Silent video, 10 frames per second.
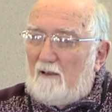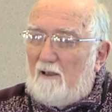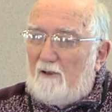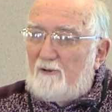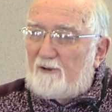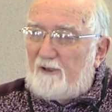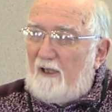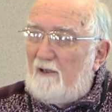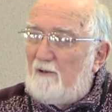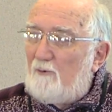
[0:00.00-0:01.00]

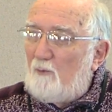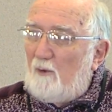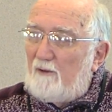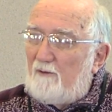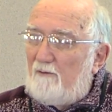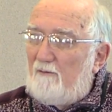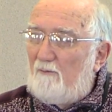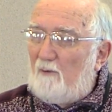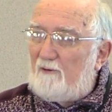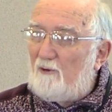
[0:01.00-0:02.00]
understand
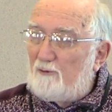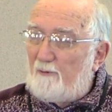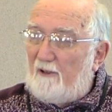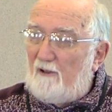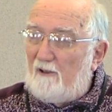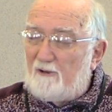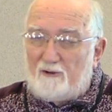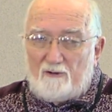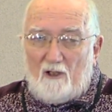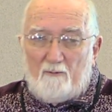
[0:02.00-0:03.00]
what those
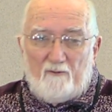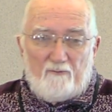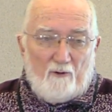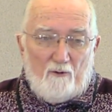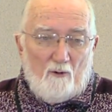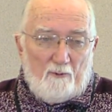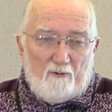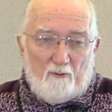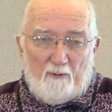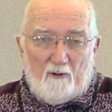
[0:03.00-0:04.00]
regulations are before you open
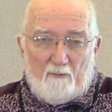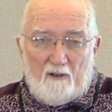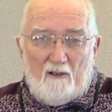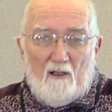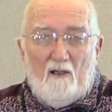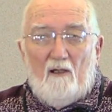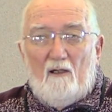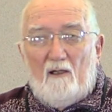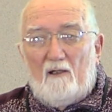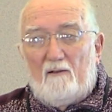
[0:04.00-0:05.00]
your B&B,
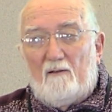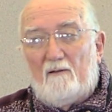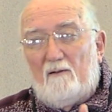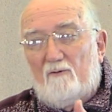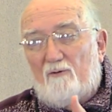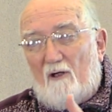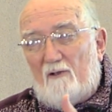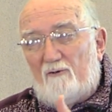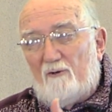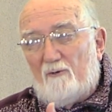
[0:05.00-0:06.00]
and
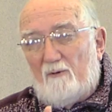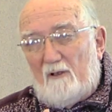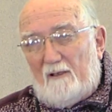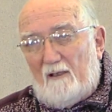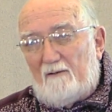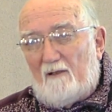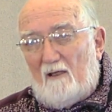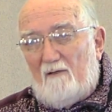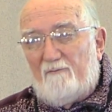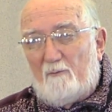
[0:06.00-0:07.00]
trying to get
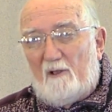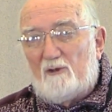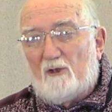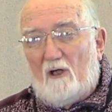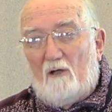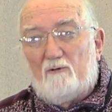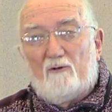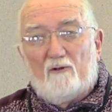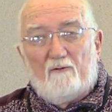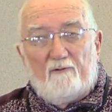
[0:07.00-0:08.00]
that information out
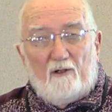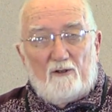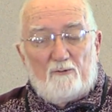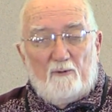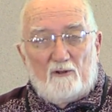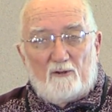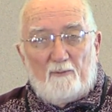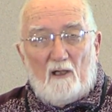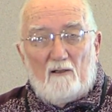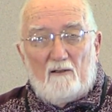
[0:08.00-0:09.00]
to the various
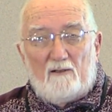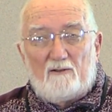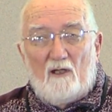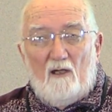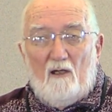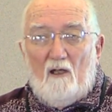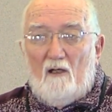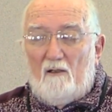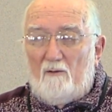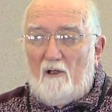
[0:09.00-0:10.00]
municipalities.
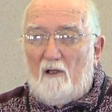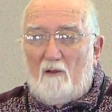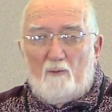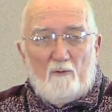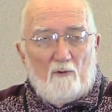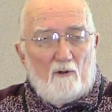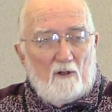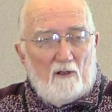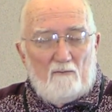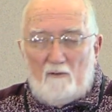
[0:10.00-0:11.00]
We wrote
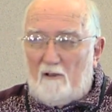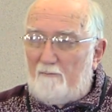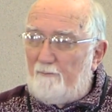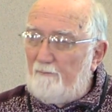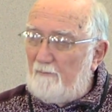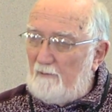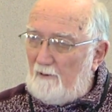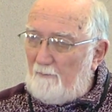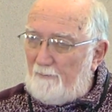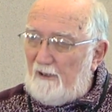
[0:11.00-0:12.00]

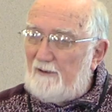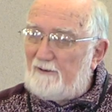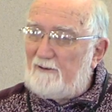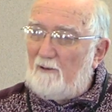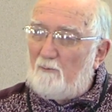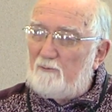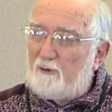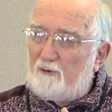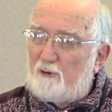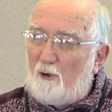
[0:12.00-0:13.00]
a piece that
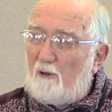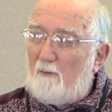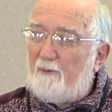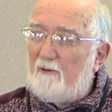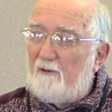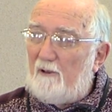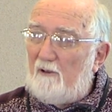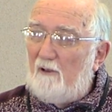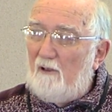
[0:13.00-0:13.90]
showed up in the